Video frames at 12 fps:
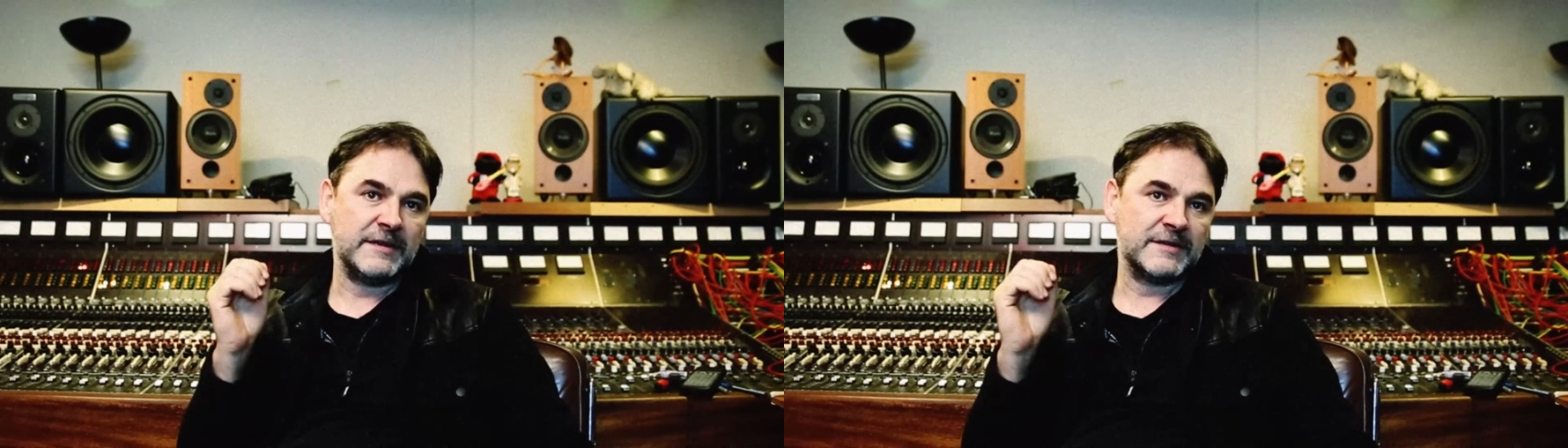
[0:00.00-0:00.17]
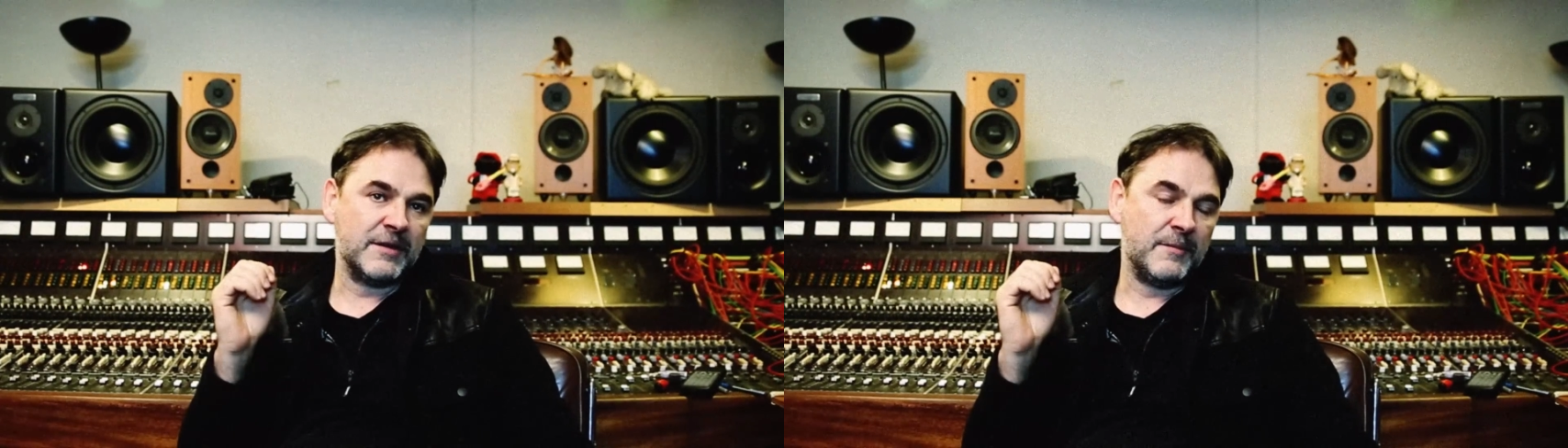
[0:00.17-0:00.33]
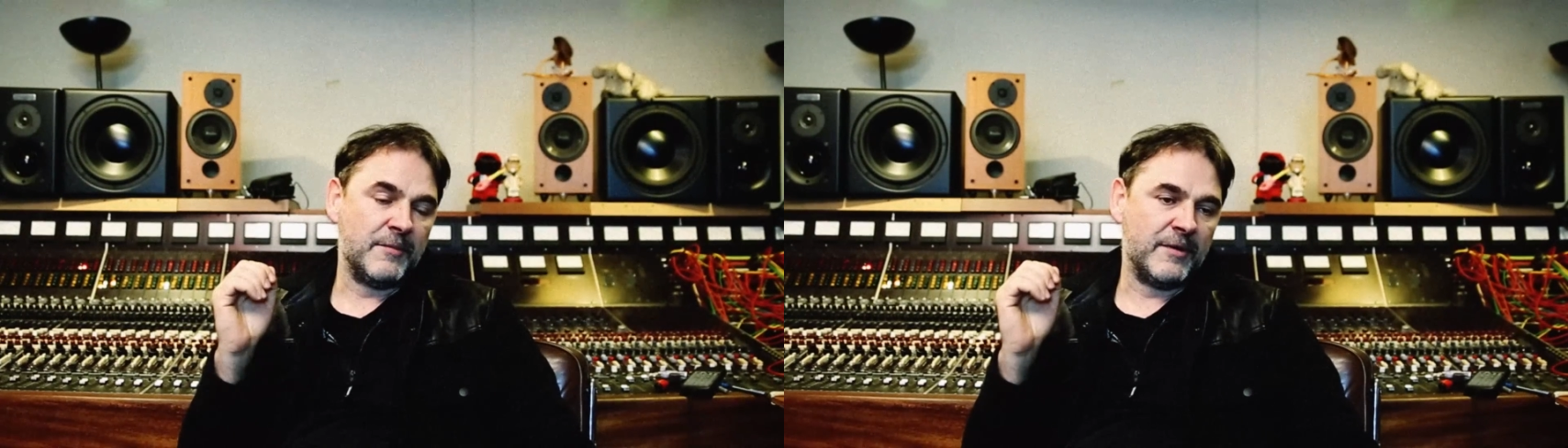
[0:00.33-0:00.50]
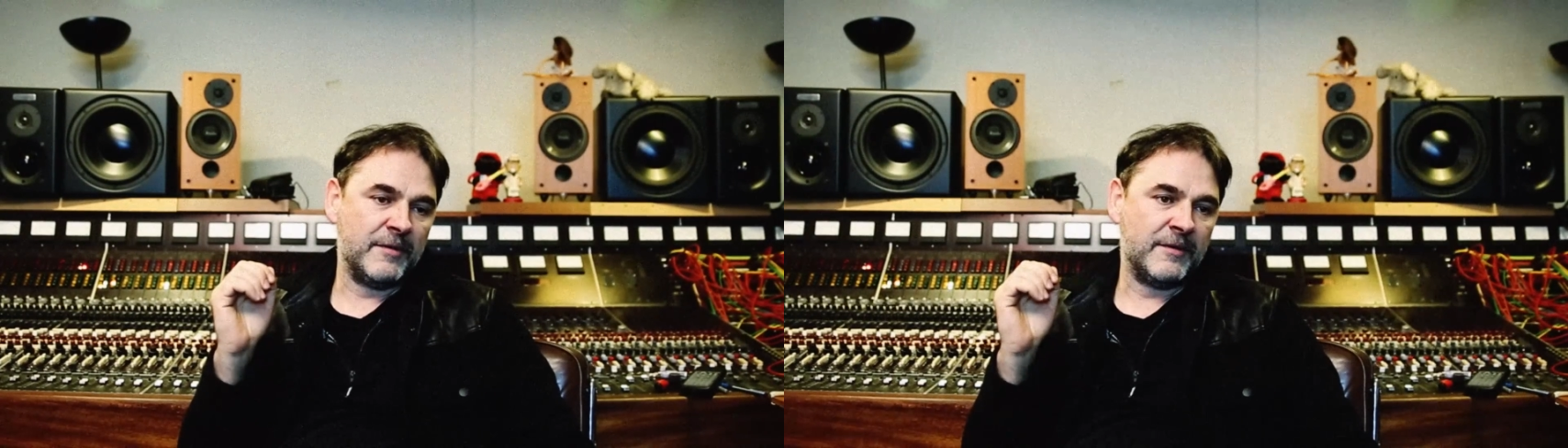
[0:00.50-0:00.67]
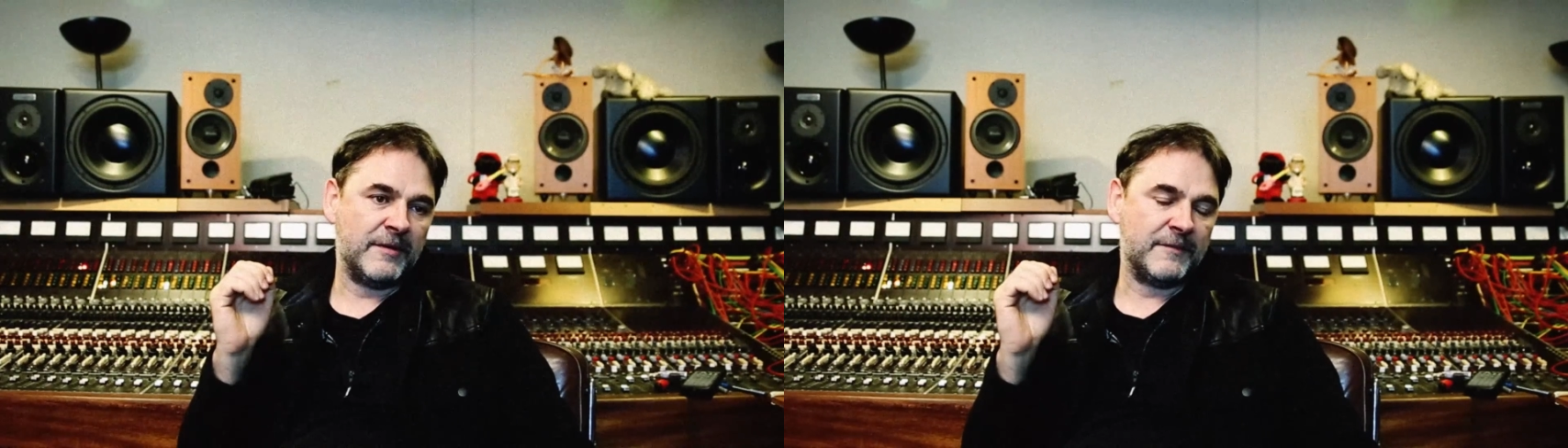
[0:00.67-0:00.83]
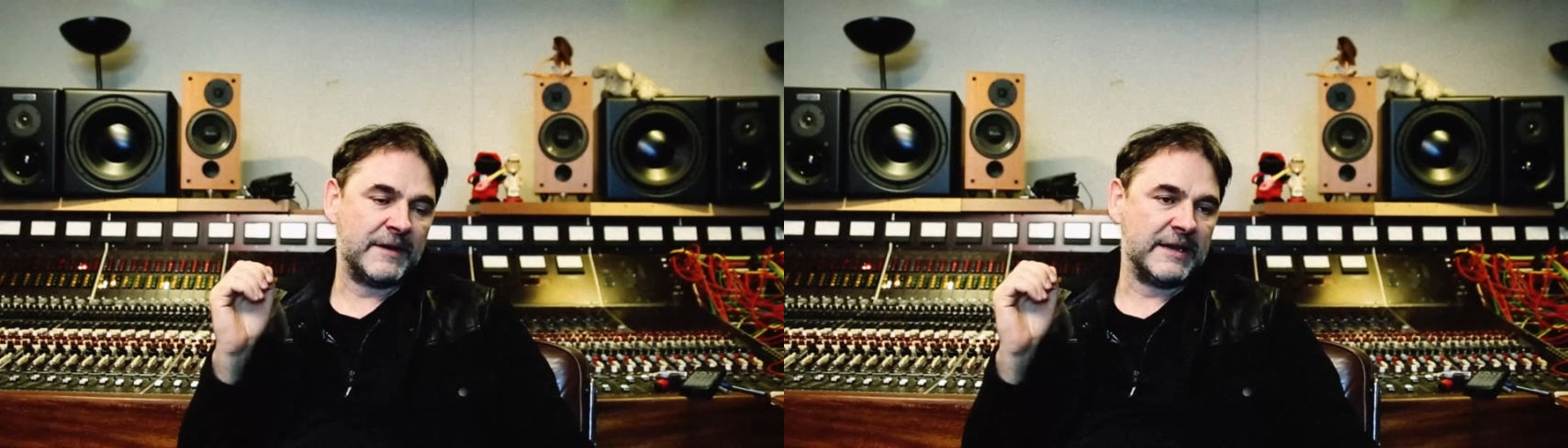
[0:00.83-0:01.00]
got more
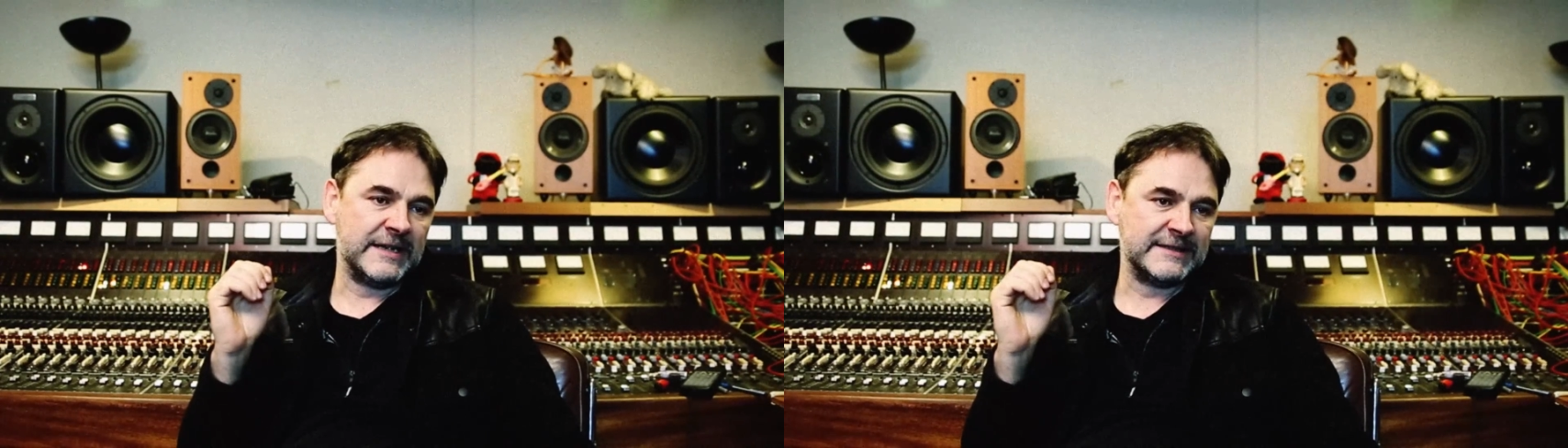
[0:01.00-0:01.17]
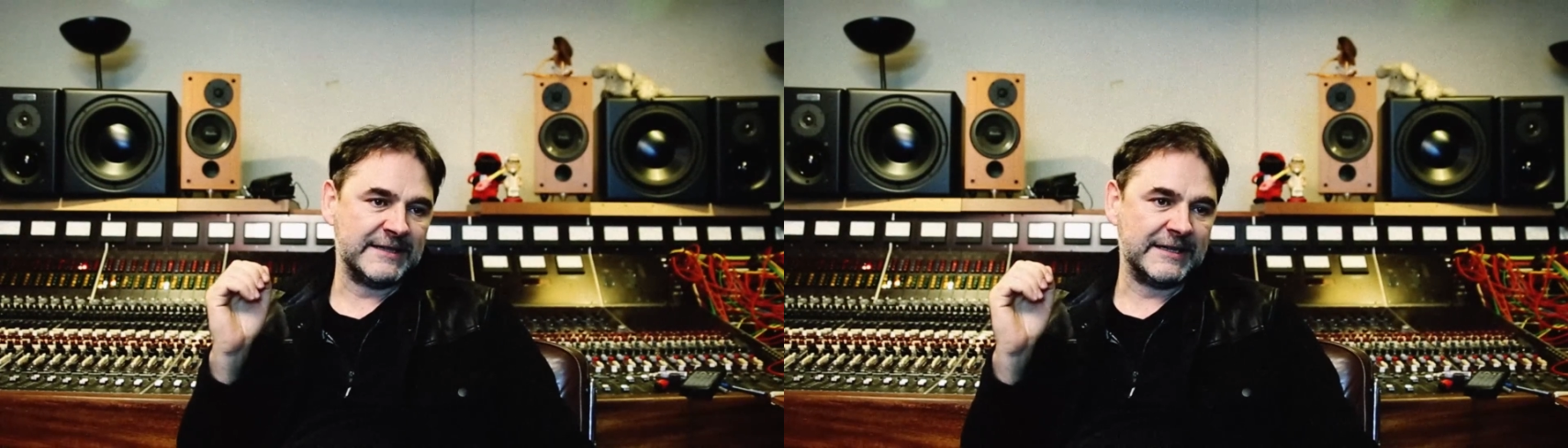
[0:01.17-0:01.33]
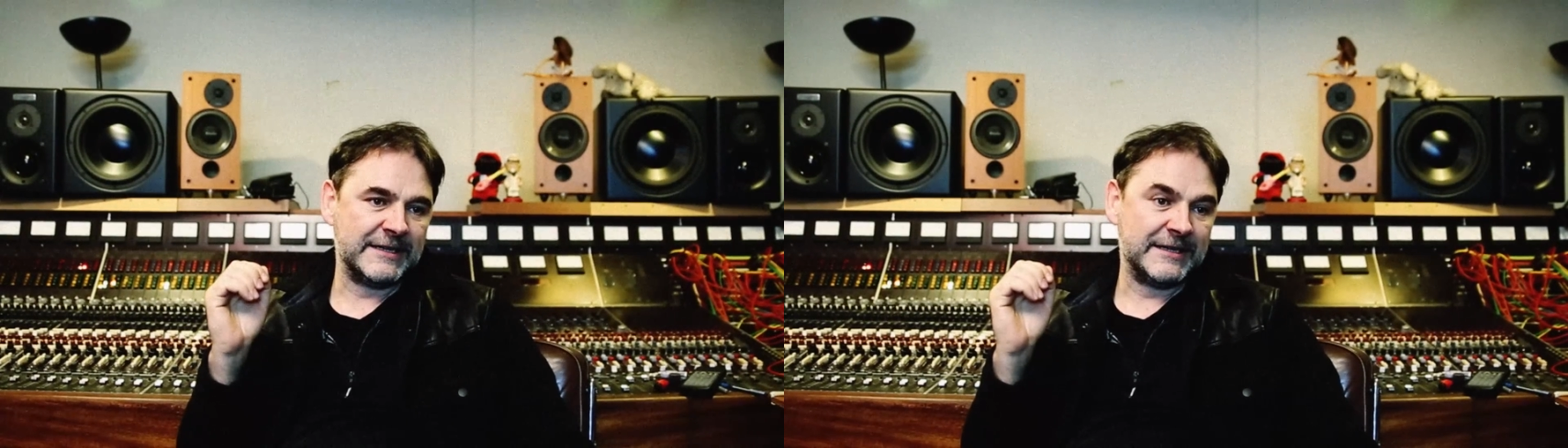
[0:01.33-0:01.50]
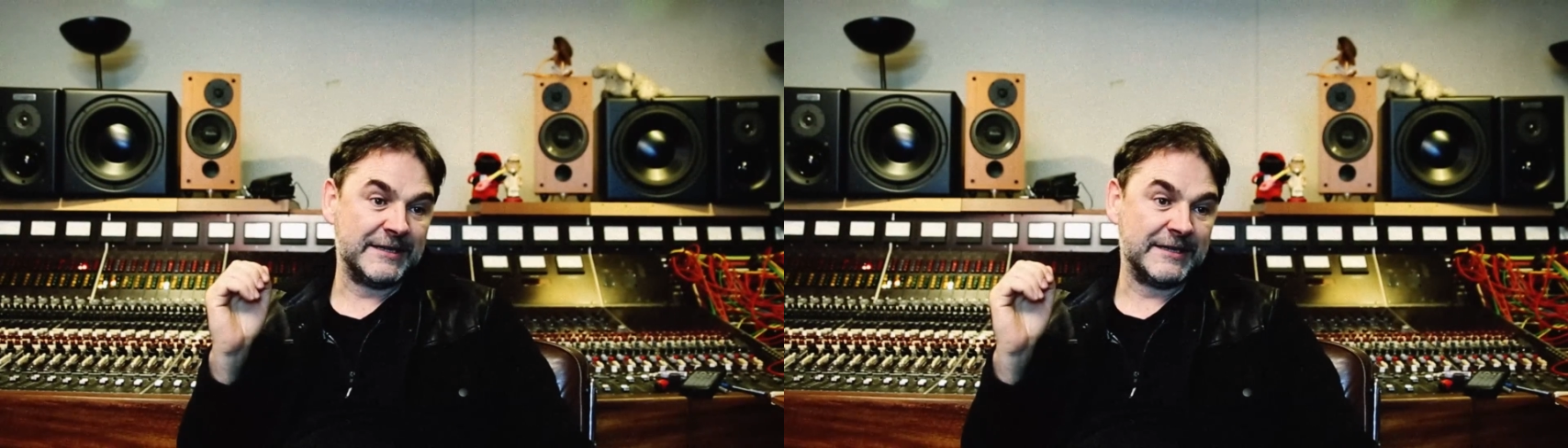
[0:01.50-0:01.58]
of a classic